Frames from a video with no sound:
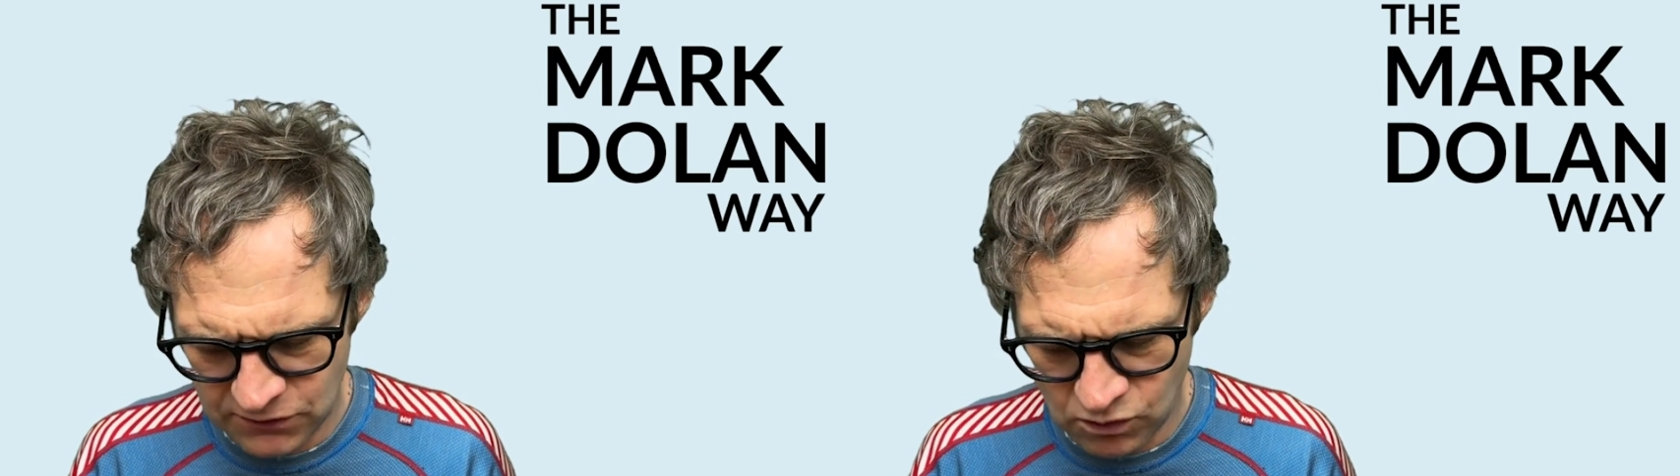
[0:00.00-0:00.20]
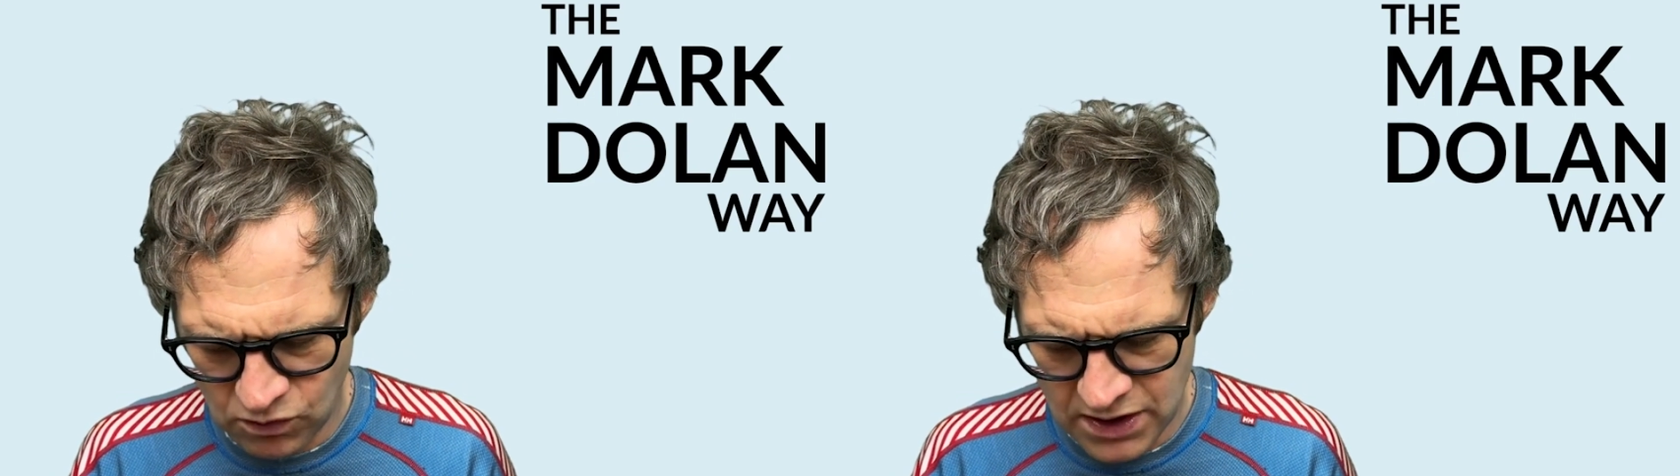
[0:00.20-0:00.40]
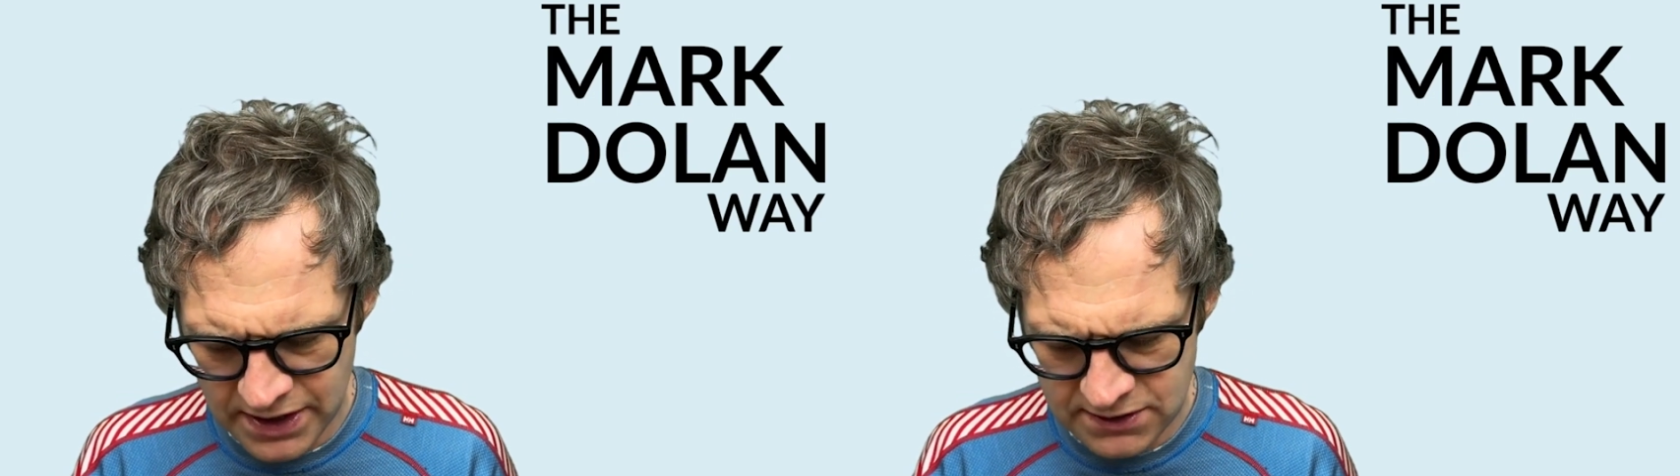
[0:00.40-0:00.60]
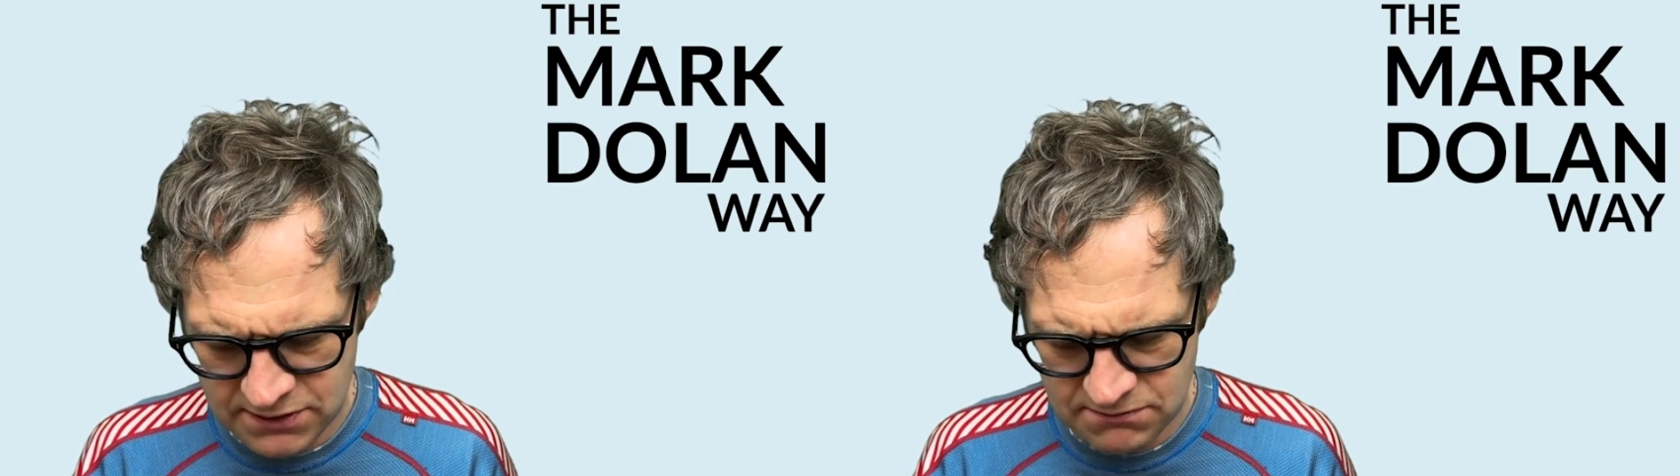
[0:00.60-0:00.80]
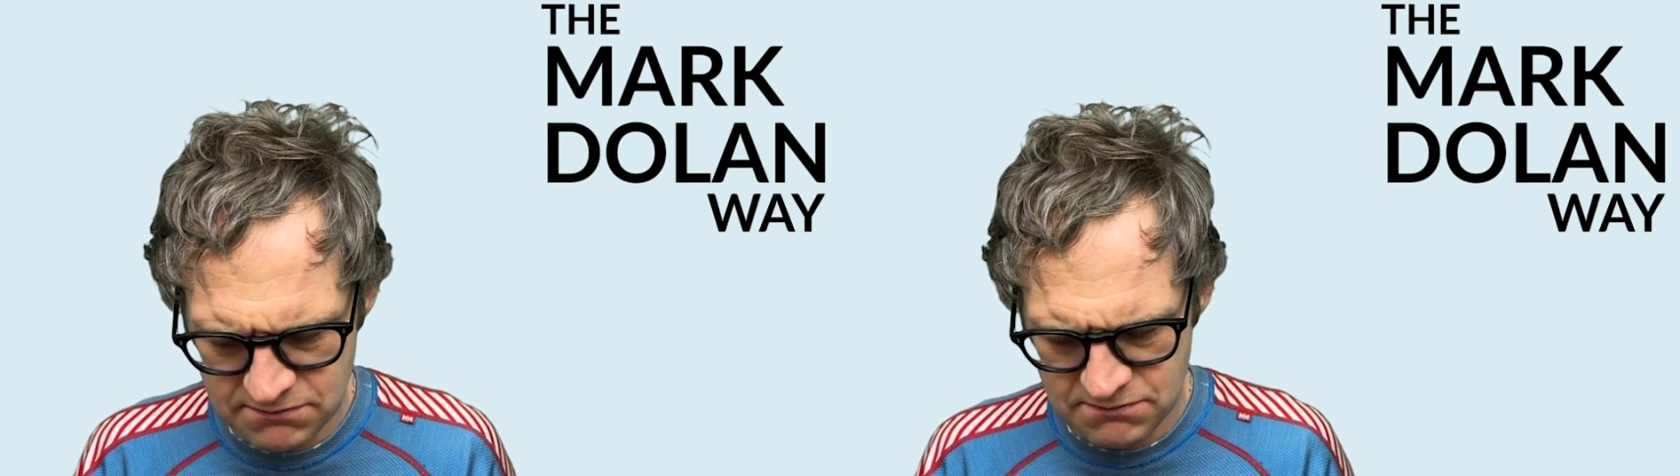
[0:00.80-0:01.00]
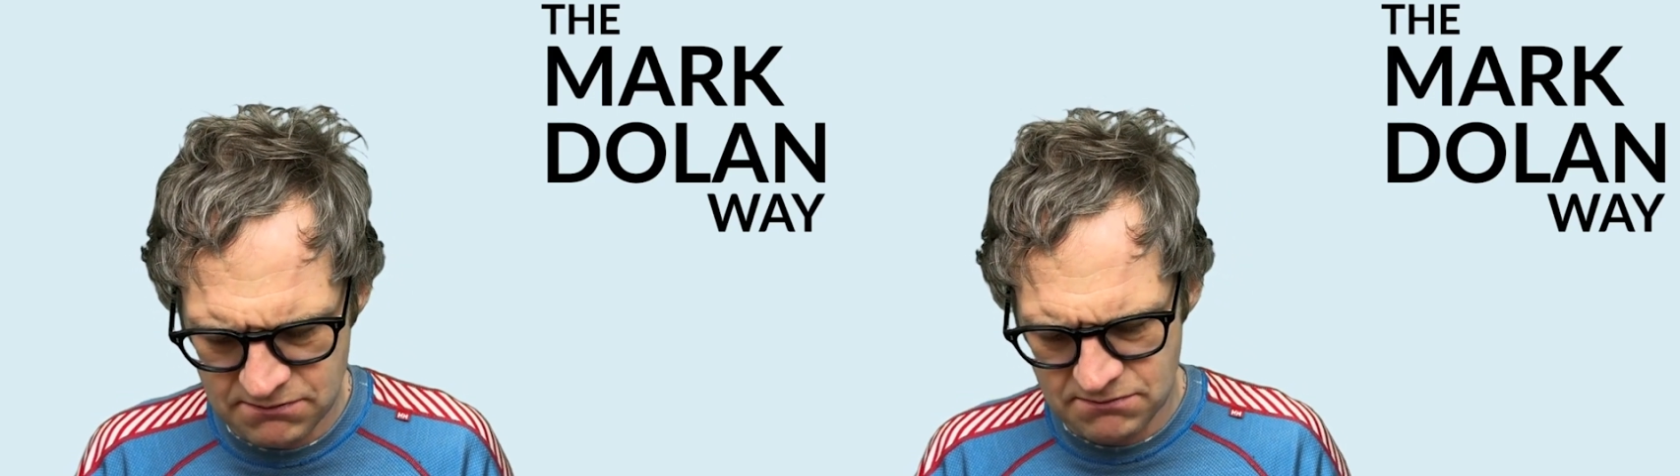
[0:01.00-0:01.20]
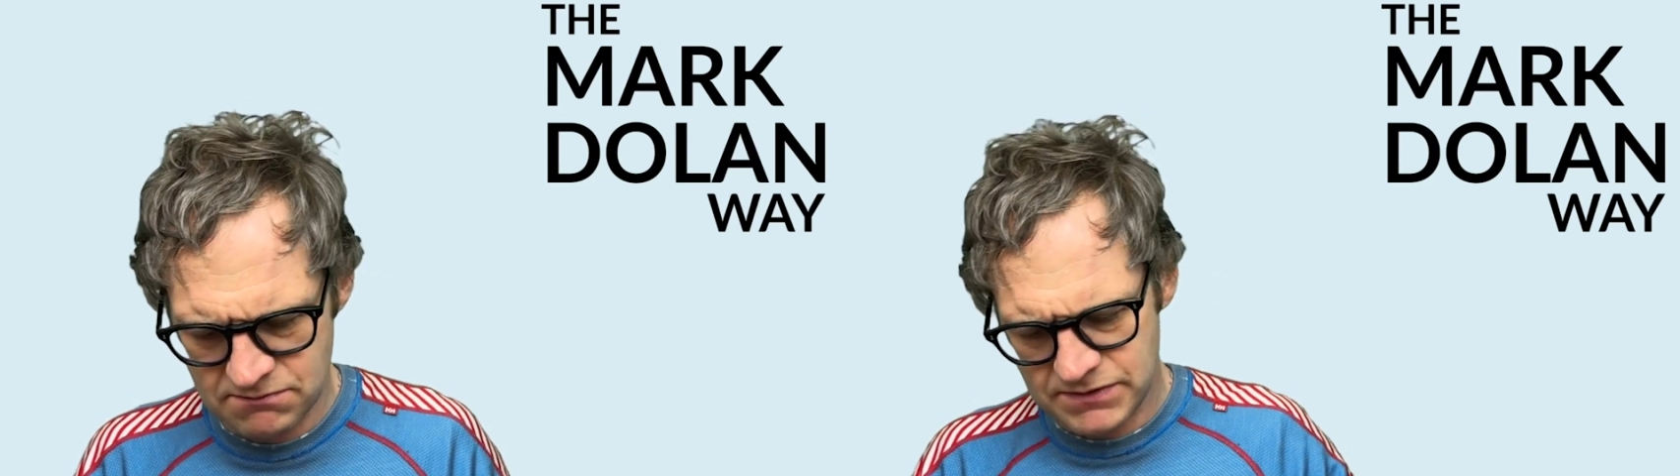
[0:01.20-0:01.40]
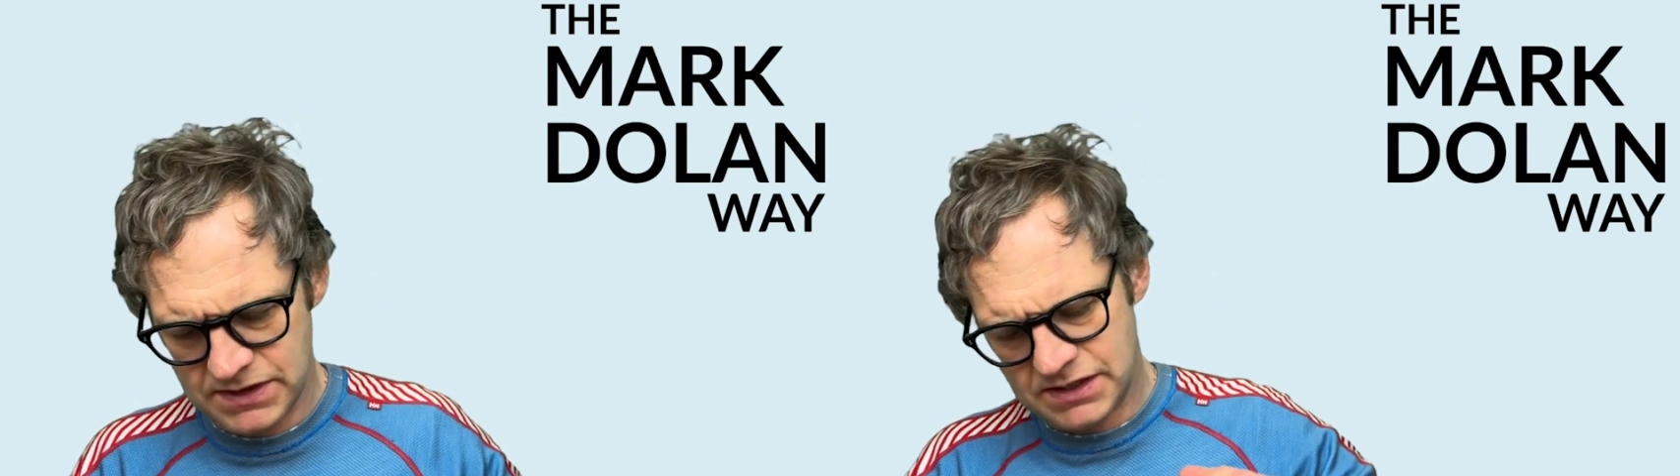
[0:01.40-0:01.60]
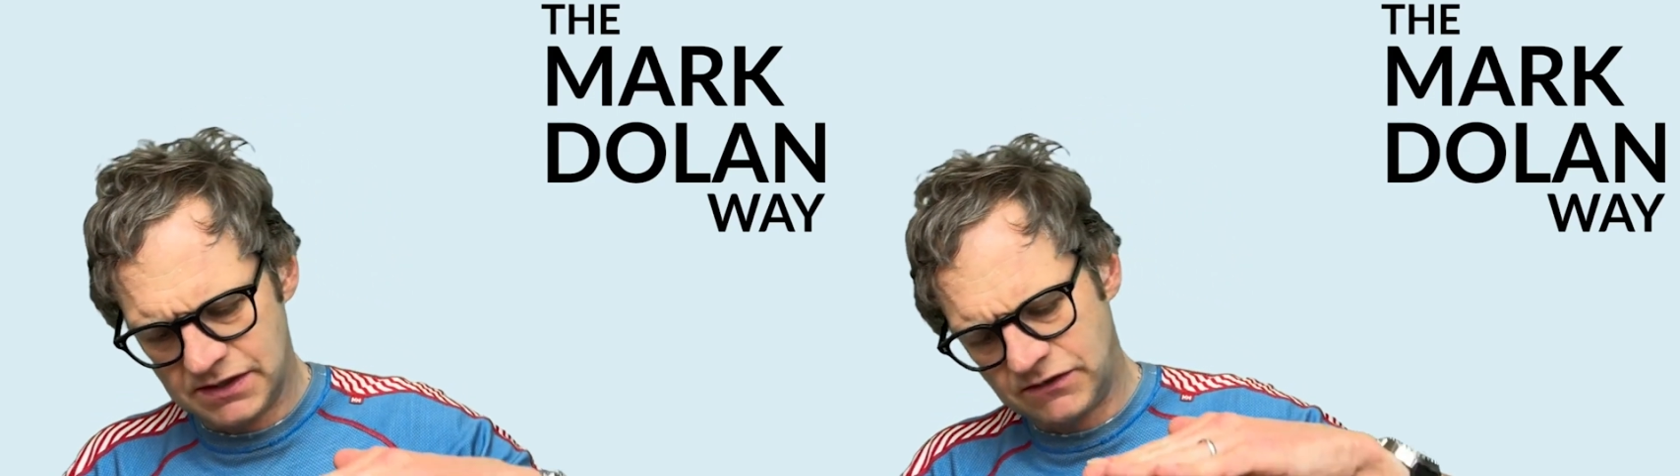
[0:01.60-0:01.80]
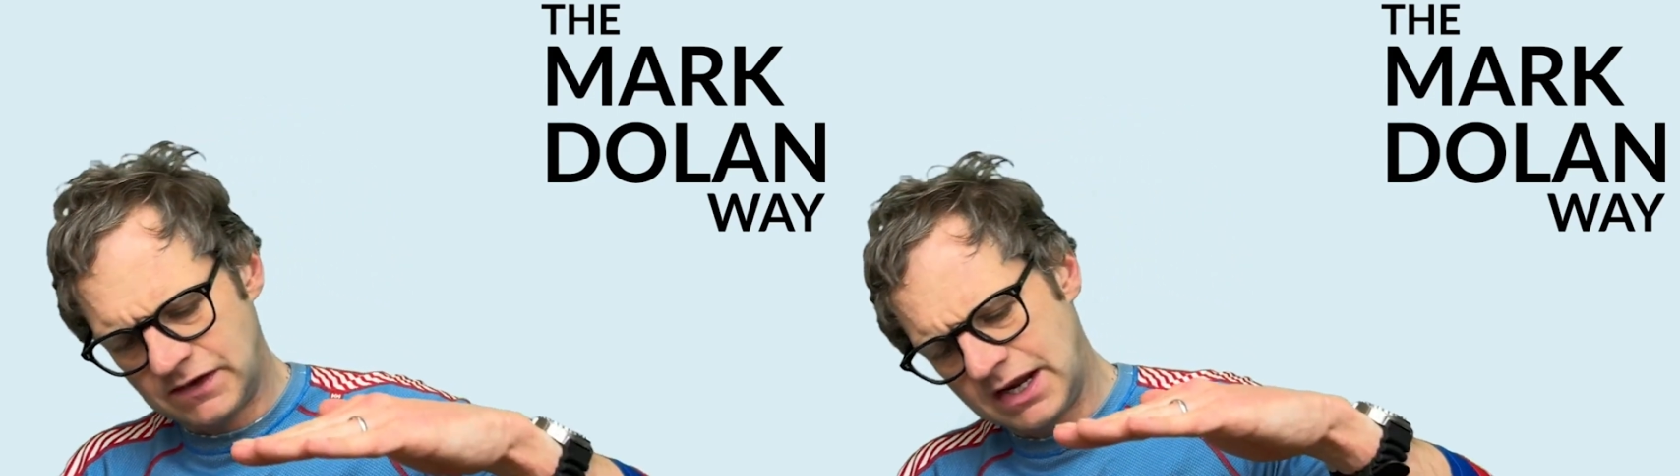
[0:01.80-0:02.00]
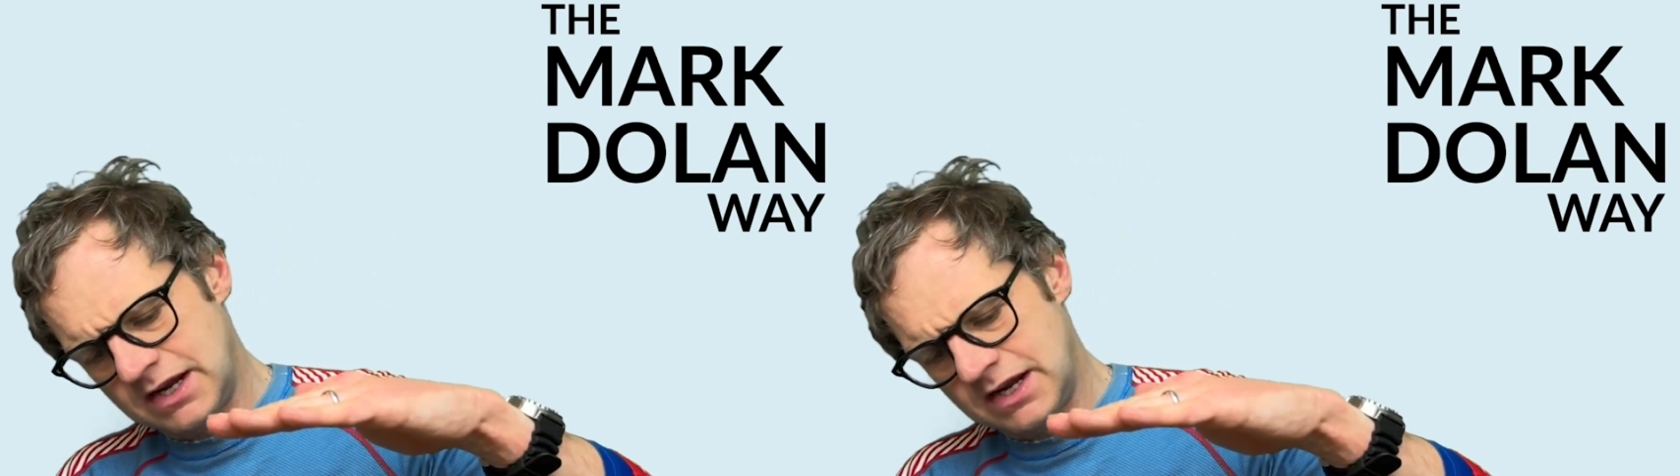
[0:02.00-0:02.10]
wide, and I'd say